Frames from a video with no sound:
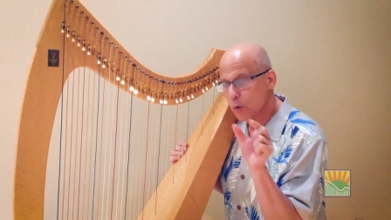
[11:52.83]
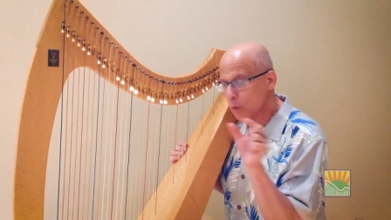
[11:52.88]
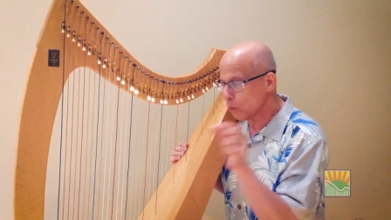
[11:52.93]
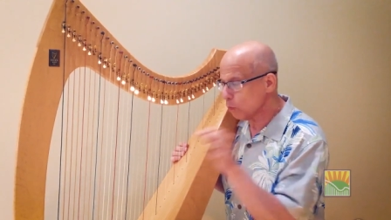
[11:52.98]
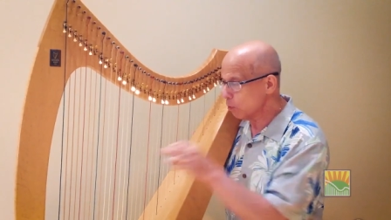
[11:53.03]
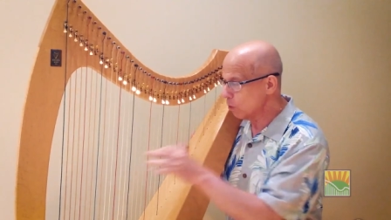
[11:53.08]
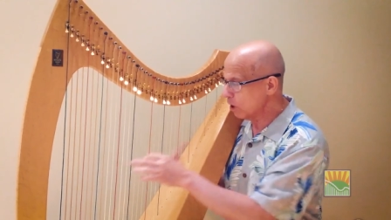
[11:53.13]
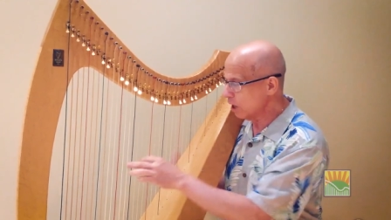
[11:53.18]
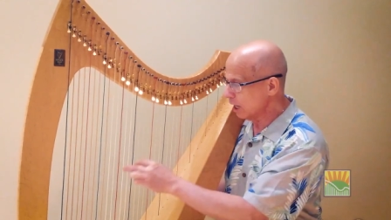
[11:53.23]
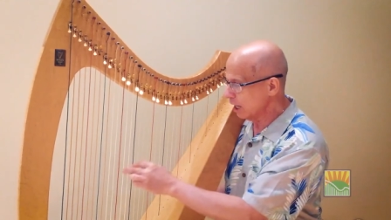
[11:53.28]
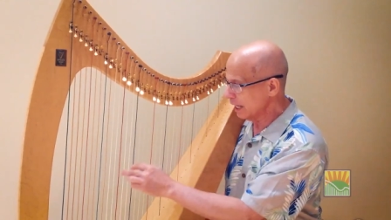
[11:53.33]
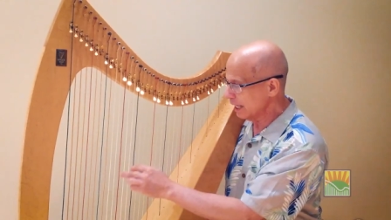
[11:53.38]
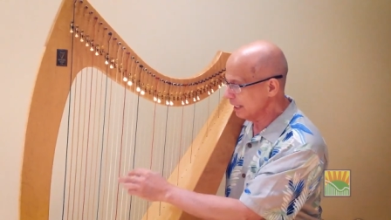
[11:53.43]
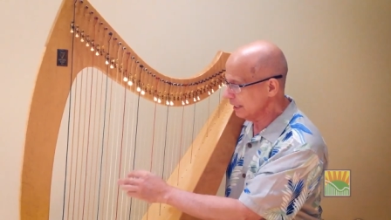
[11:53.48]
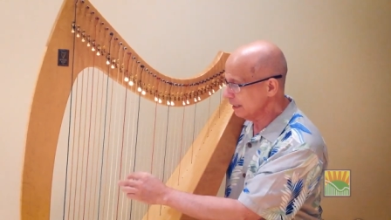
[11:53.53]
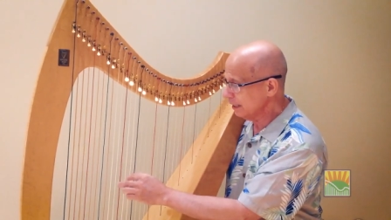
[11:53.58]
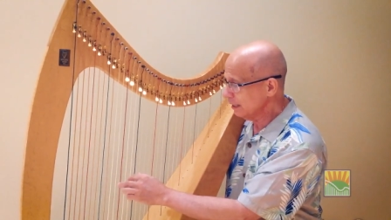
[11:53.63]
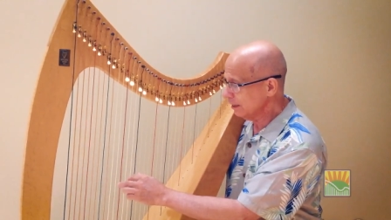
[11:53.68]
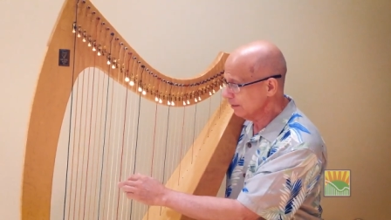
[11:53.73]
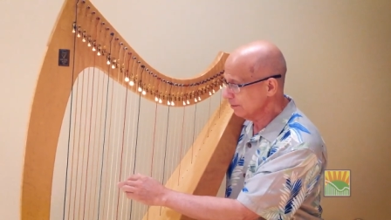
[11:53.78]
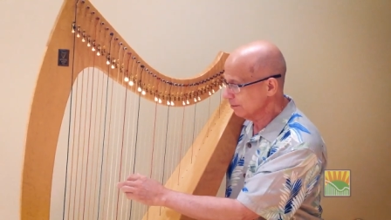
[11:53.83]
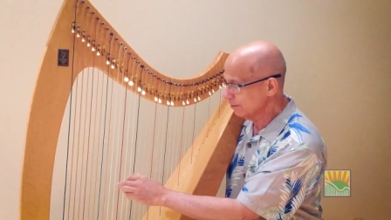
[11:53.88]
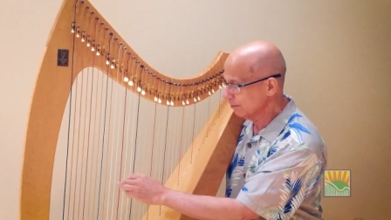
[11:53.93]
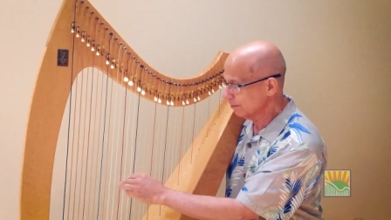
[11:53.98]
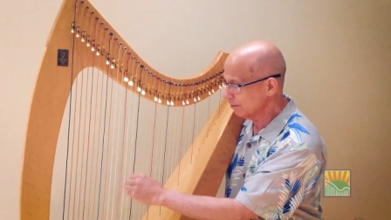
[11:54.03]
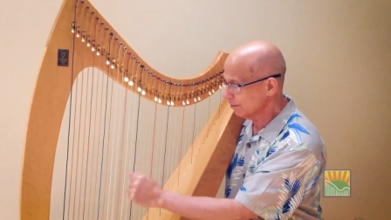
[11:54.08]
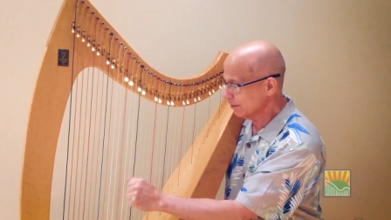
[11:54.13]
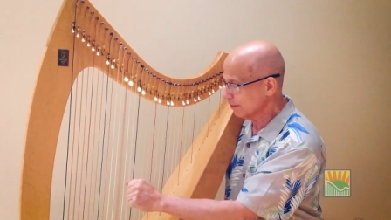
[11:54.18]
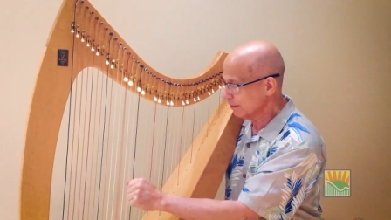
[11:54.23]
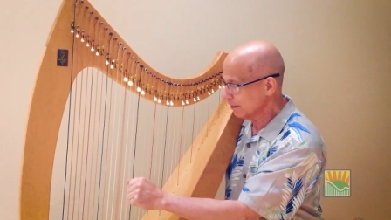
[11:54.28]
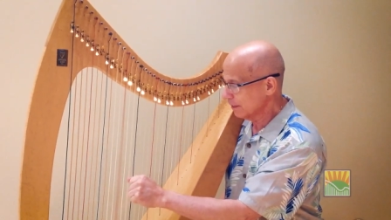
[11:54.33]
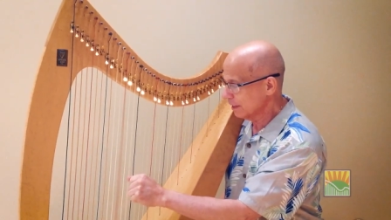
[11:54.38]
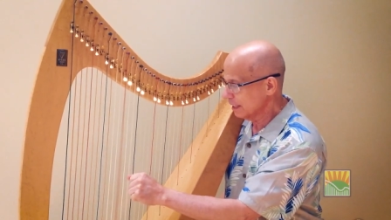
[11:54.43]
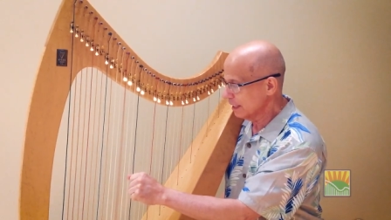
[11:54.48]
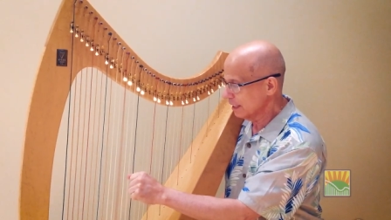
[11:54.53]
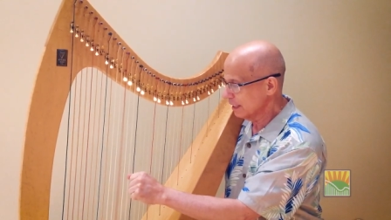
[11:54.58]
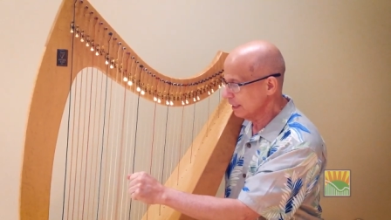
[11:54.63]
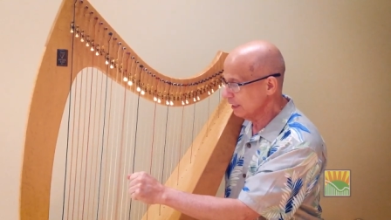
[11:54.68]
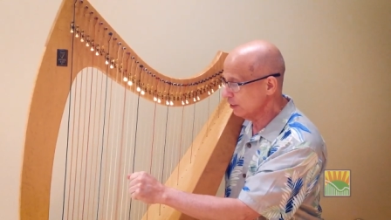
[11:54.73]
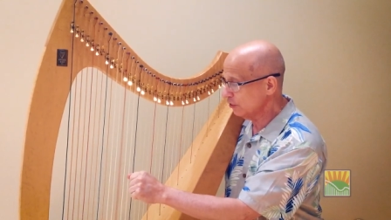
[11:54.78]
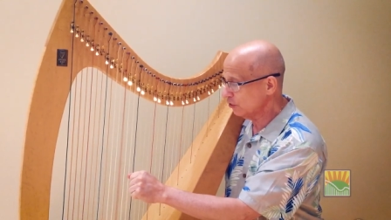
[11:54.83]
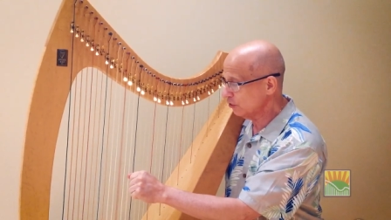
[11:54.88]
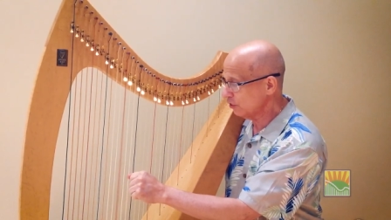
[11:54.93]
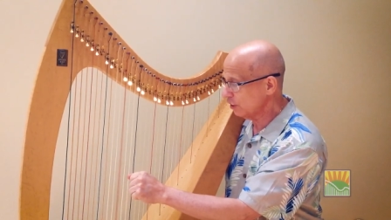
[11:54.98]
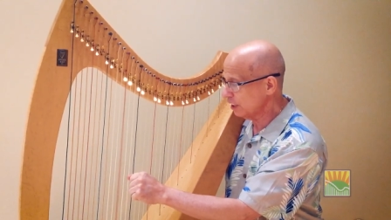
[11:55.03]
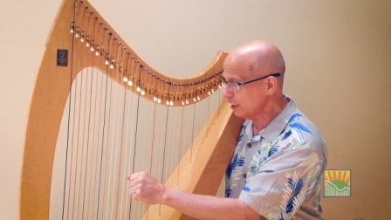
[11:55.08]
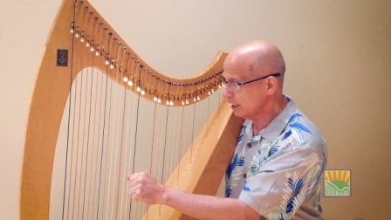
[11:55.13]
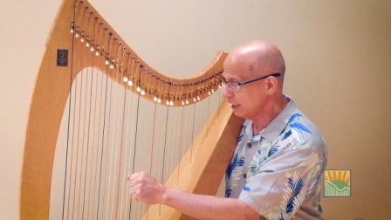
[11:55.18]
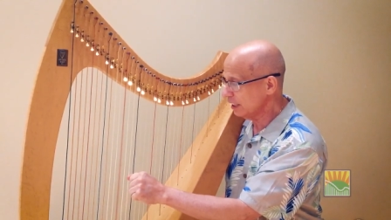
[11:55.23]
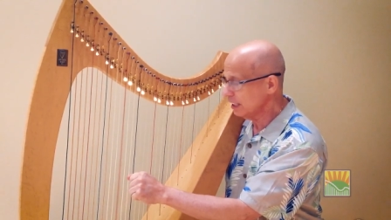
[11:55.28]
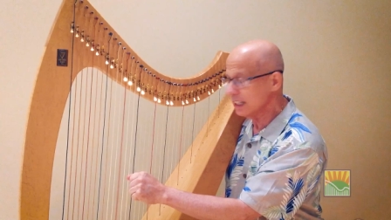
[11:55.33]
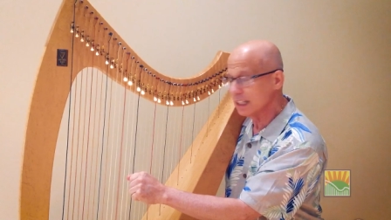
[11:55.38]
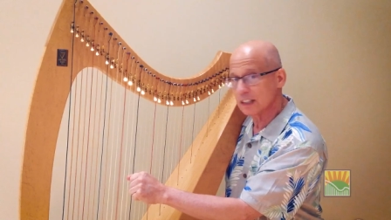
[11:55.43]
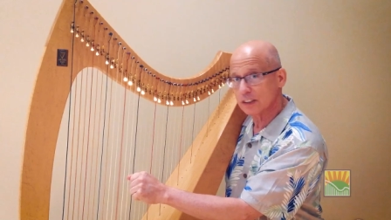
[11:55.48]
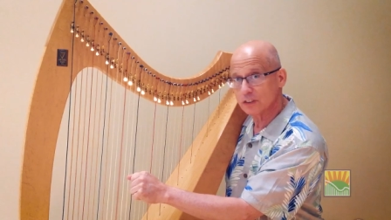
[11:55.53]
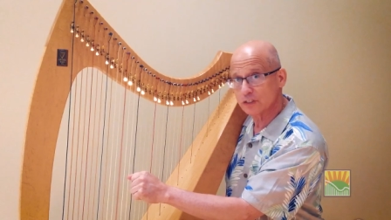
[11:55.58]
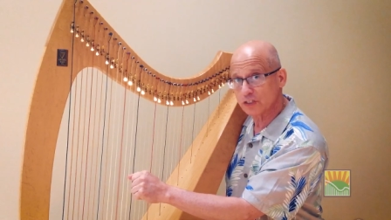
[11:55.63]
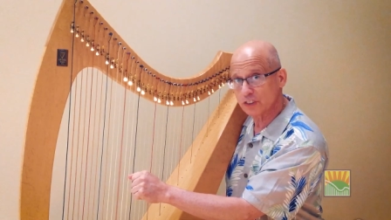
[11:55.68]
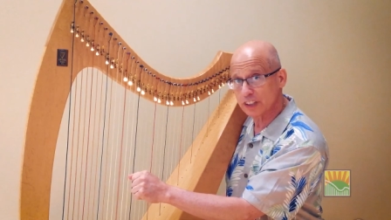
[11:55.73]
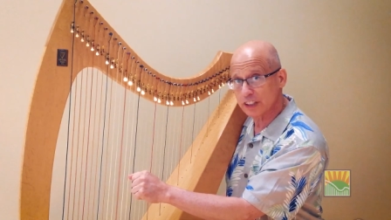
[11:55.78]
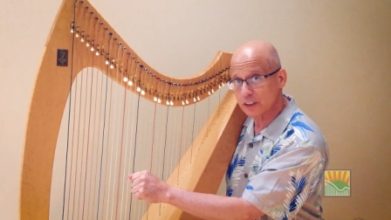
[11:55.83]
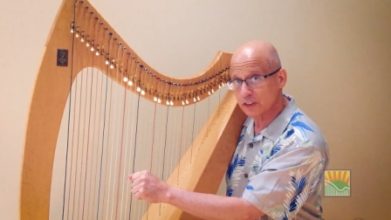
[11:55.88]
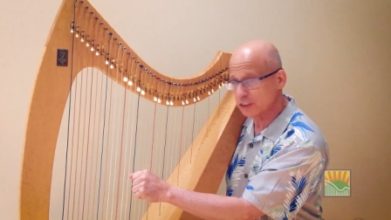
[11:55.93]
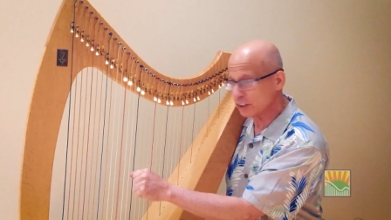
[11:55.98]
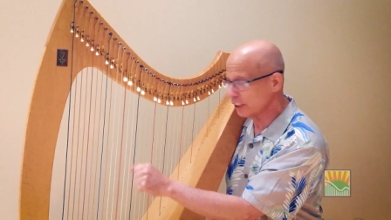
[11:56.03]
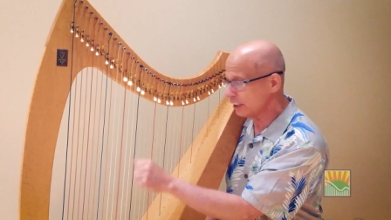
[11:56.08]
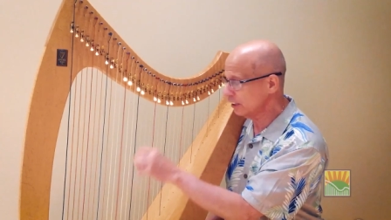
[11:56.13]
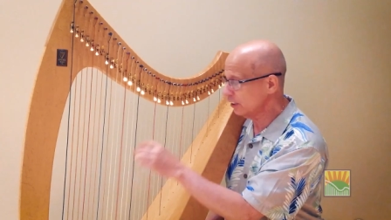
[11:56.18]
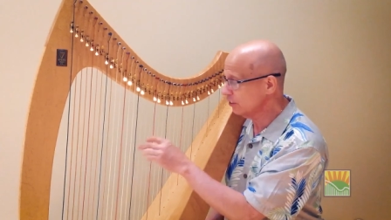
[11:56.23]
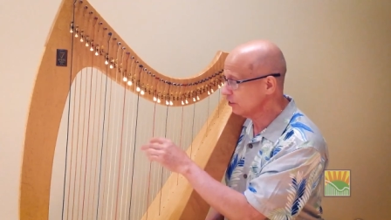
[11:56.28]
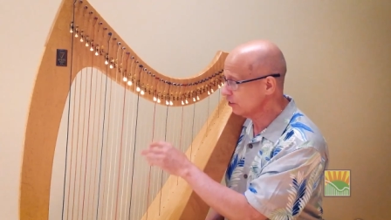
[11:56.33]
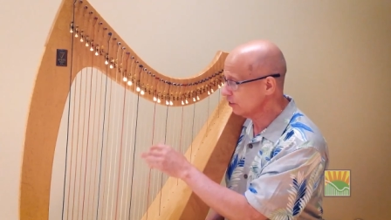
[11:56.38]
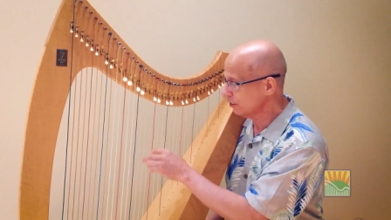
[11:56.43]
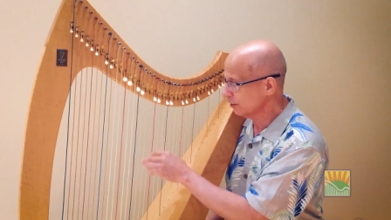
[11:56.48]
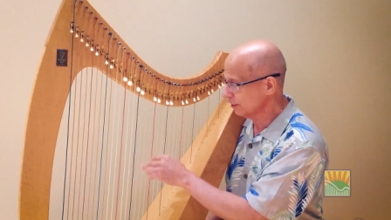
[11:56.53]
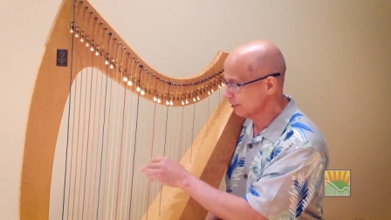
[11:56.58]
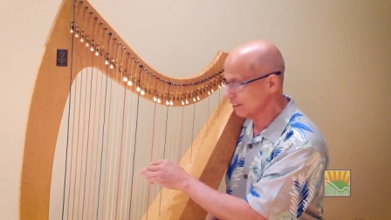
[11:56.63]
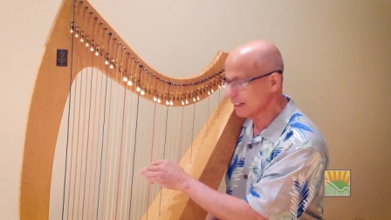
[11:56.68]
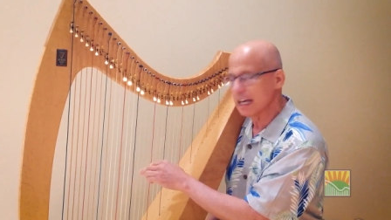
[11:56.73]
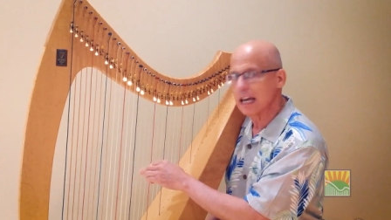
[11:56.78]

One is C, six is